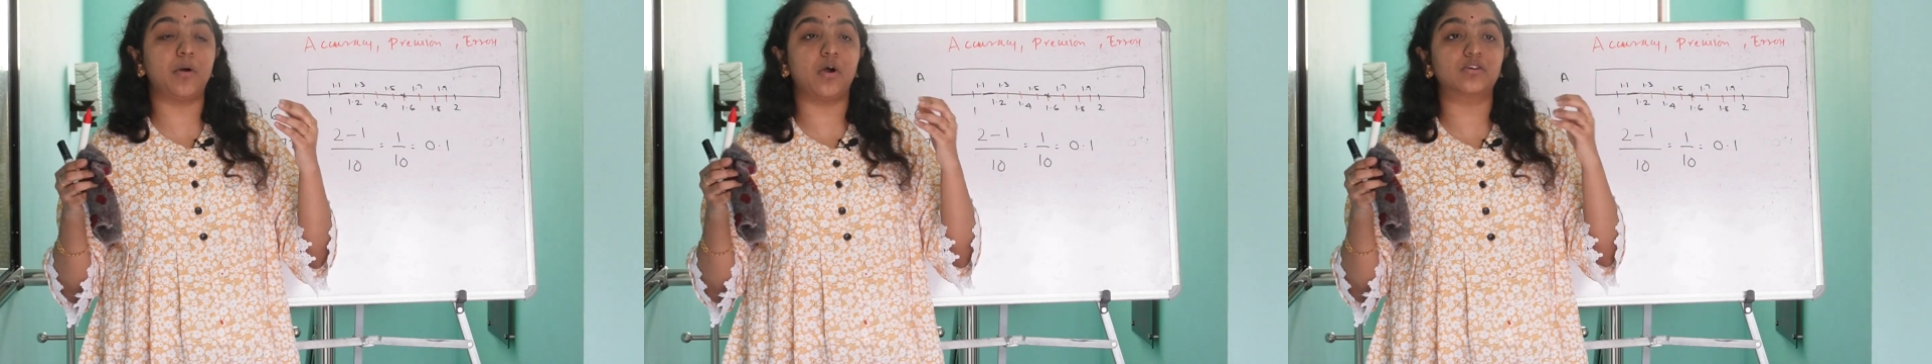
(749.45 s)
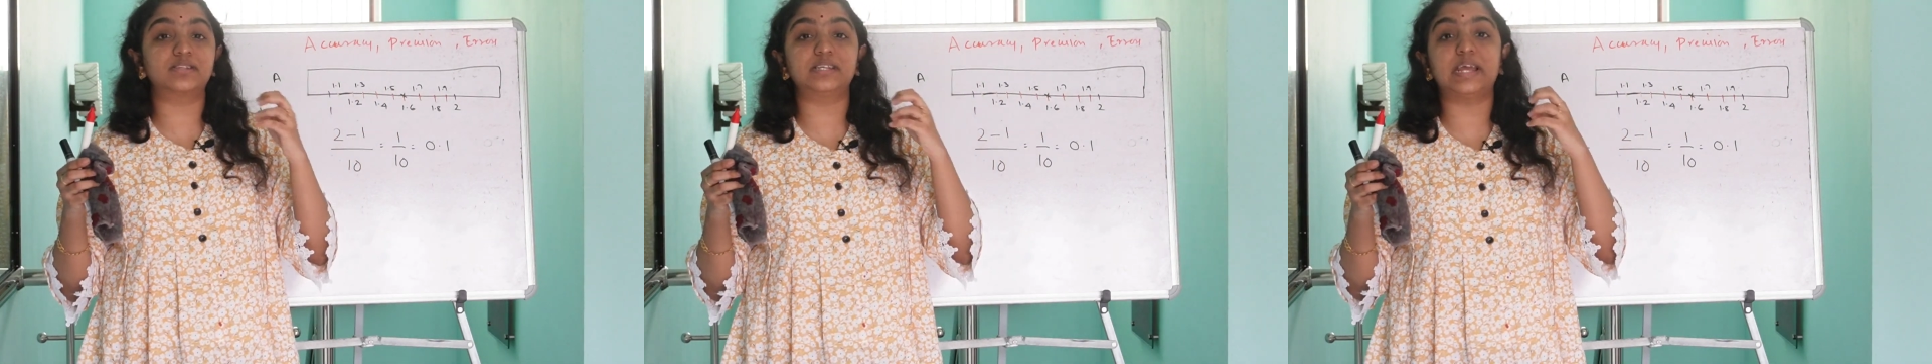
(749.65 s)

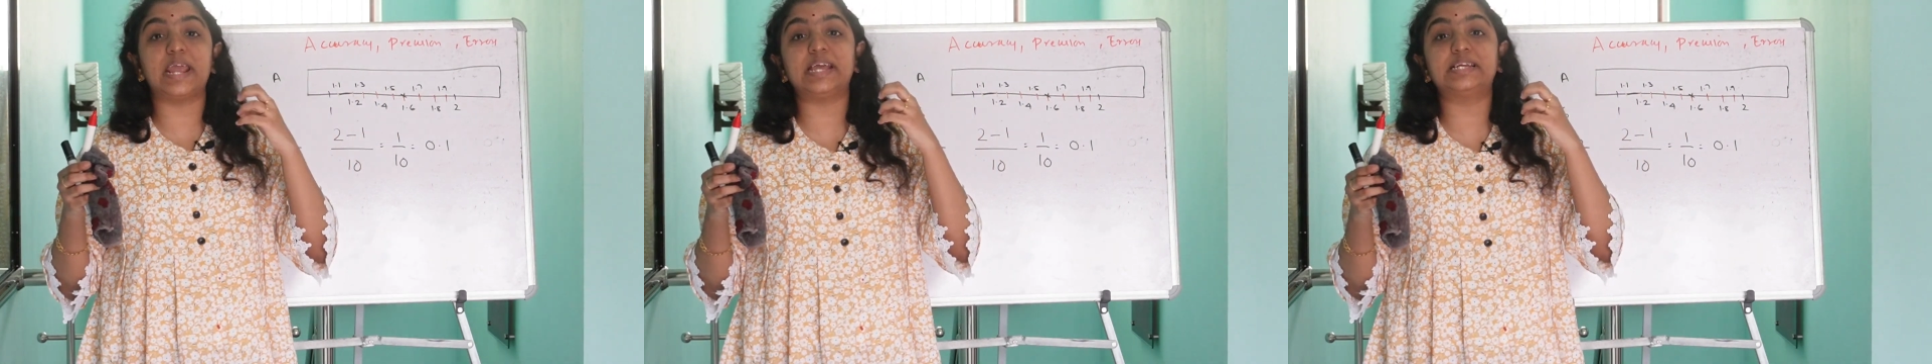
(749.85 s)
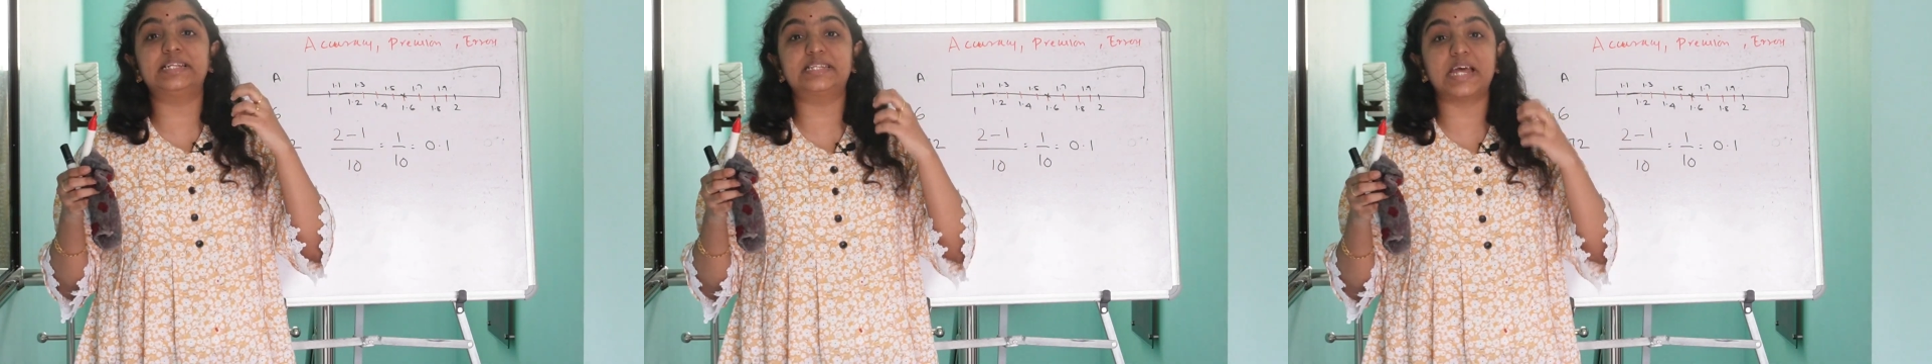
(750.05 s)
box
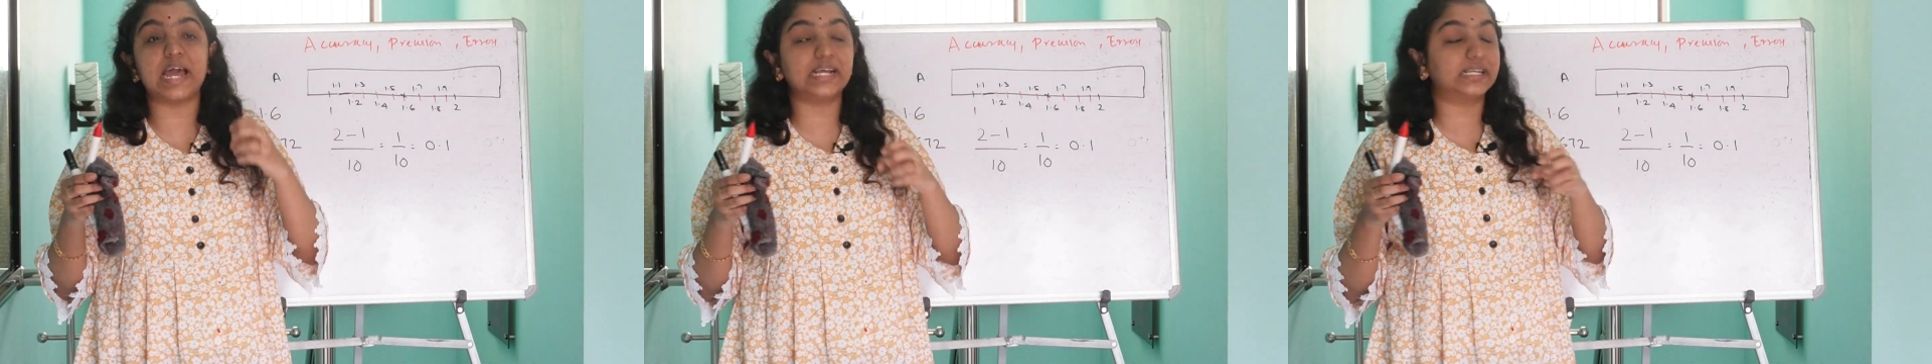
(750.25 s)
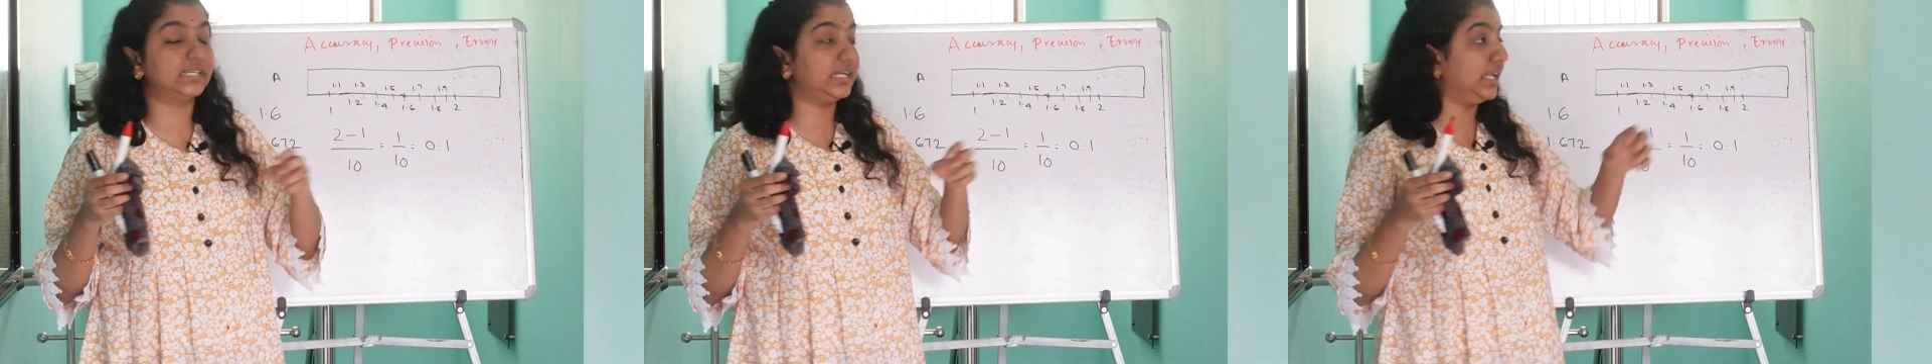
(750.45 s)

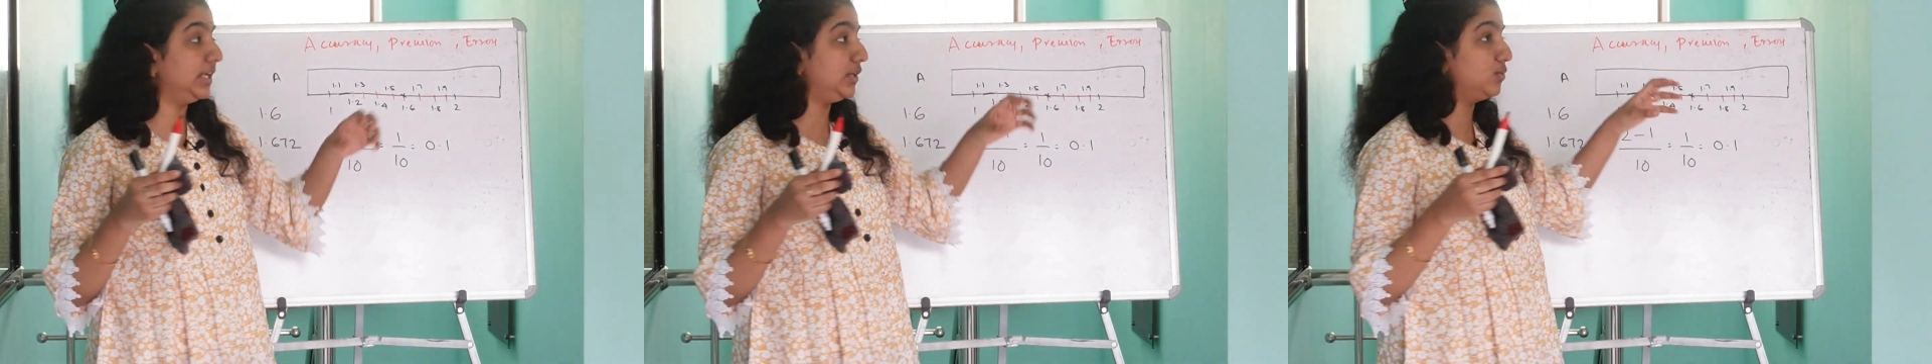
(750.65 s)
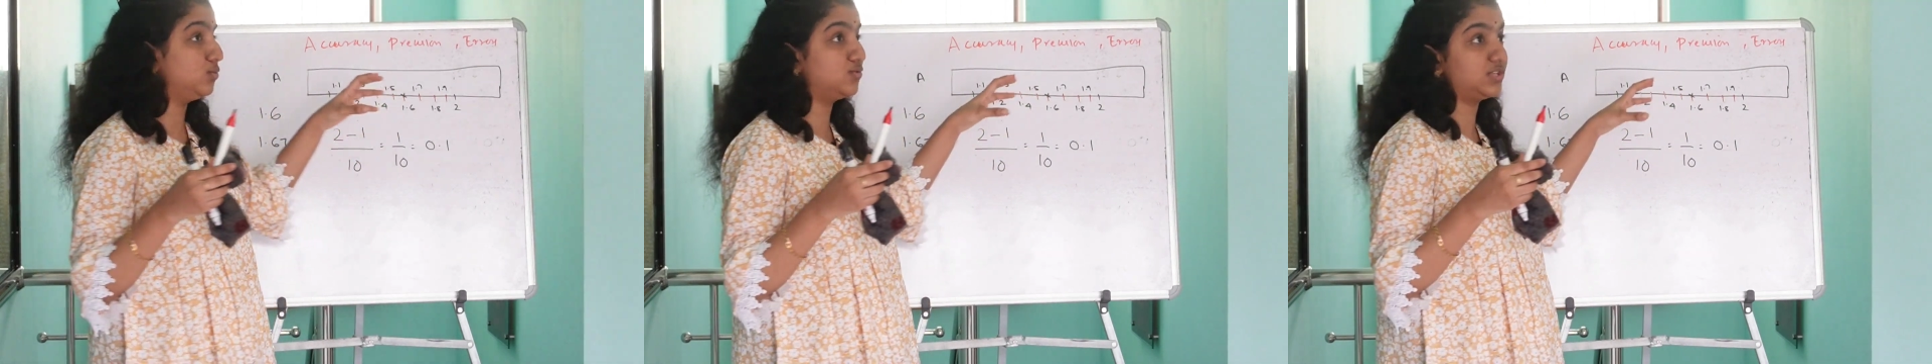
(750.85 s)

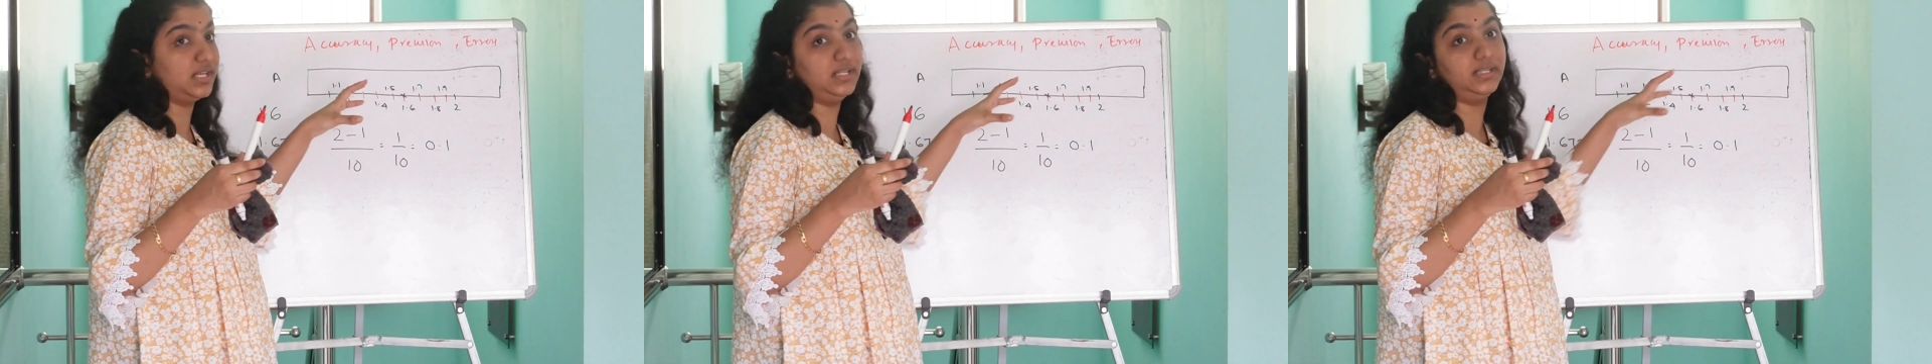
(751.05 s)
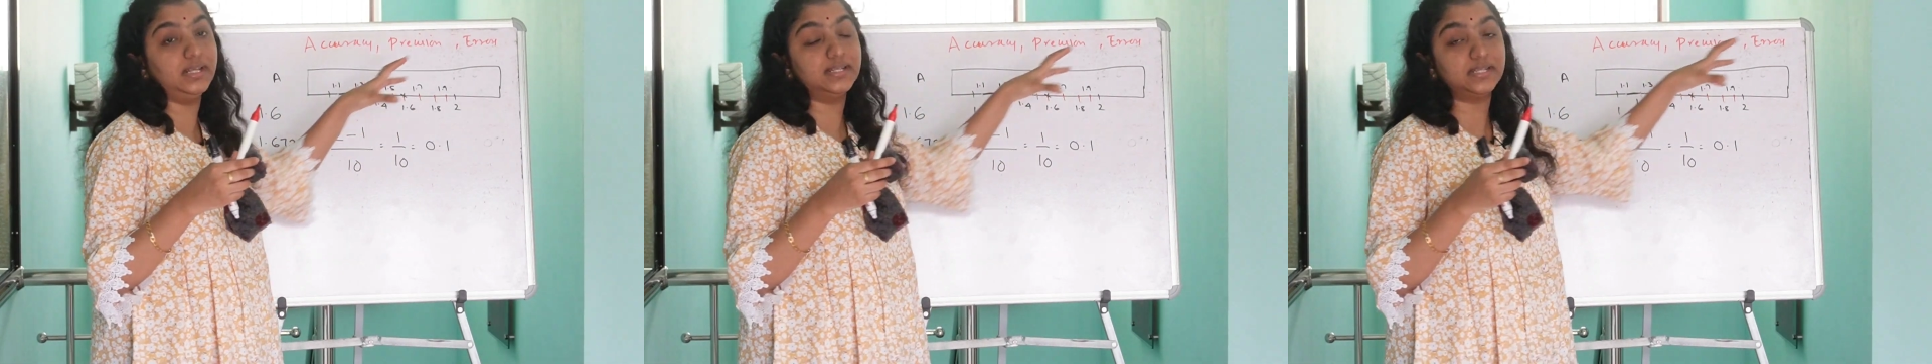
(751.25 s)
exactly
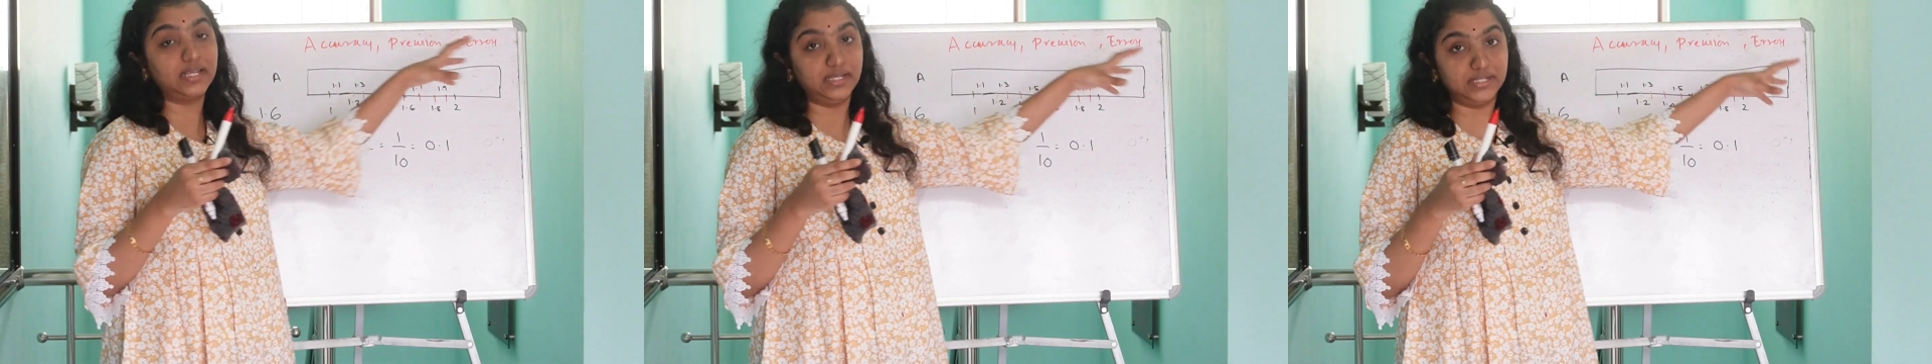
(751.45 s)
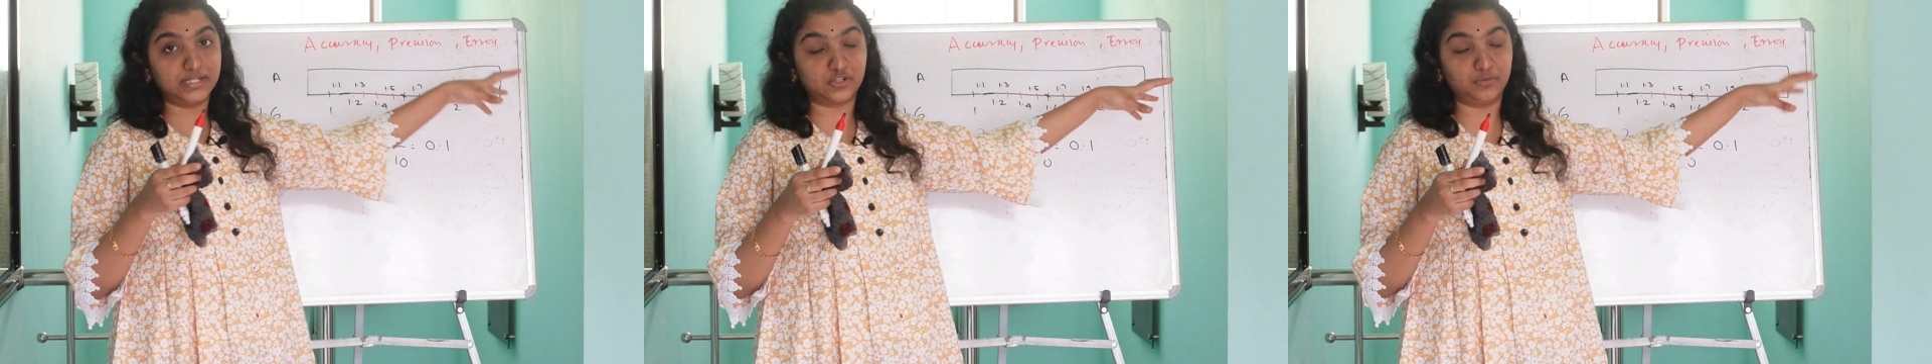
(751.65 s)
using this
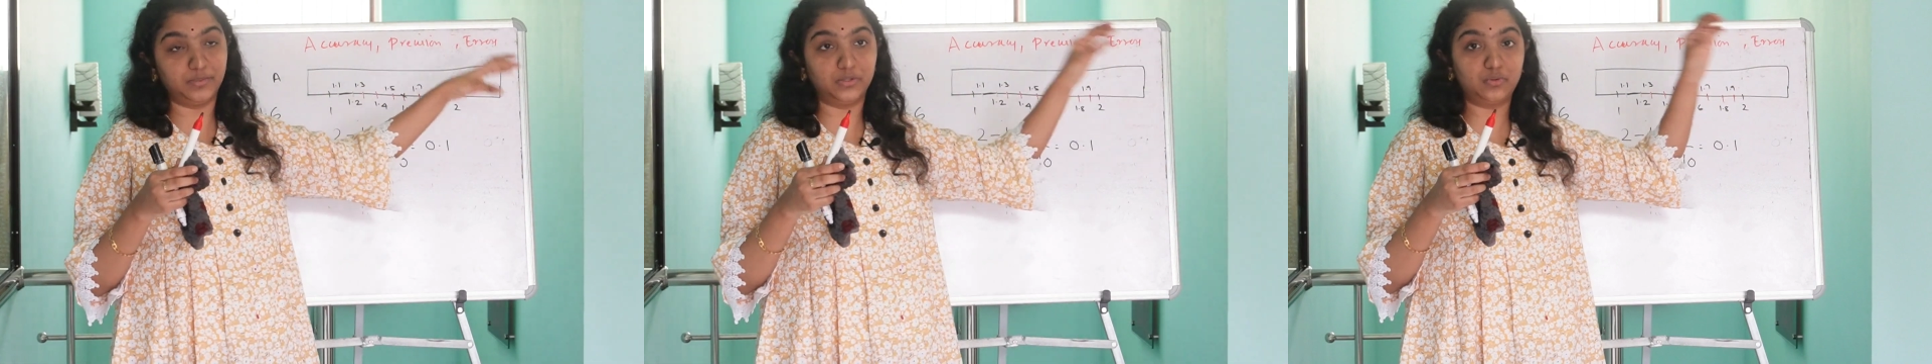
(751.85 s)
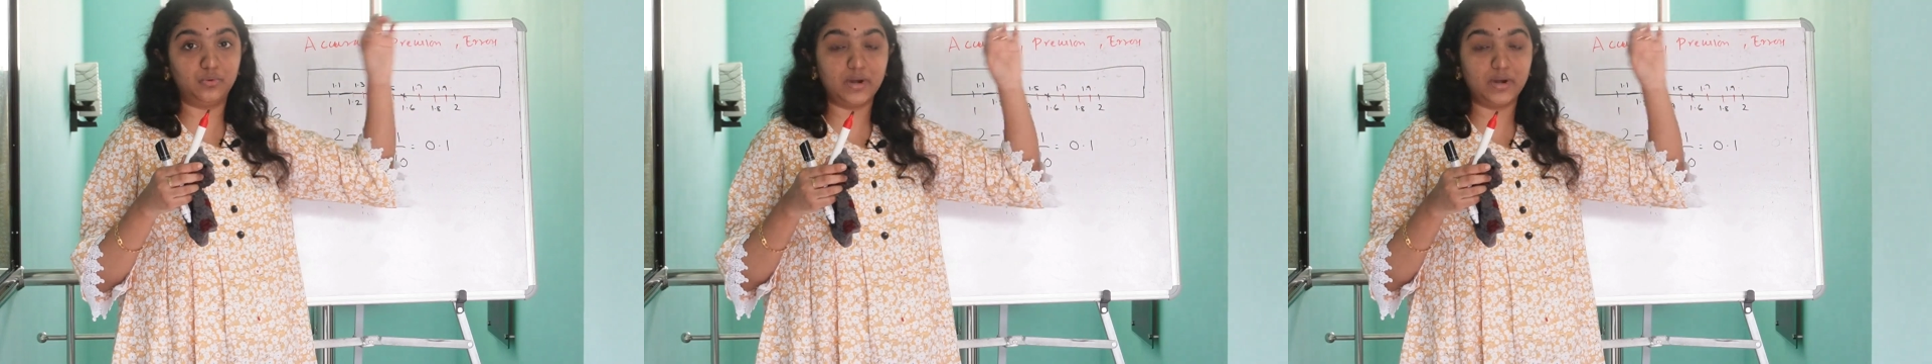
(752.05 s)
instrument?